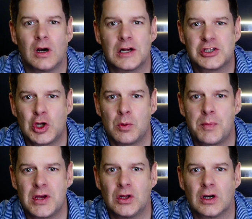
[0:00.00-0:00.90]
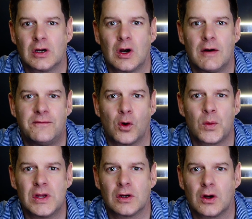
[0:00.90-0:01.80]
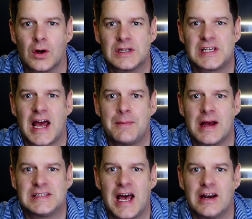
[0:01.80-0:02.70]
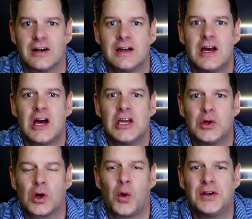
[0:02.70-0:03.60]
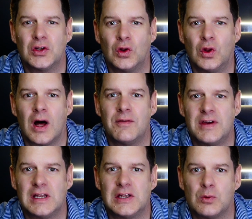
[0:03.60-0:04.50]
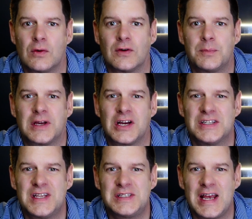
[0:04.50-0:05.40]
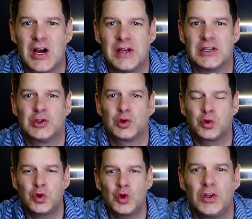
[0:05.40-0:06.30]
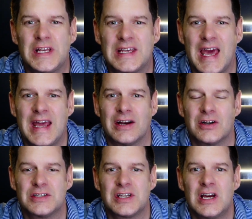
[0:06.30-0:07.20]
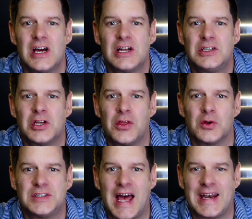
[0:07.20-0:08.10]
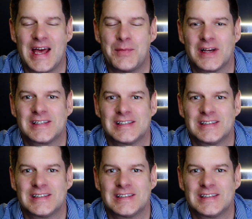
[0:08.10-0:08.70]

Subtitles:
a snowmobiler, a four-wheeler, or a side-by-sider, you're going to love Indian River because this area truly caters to those dynamics.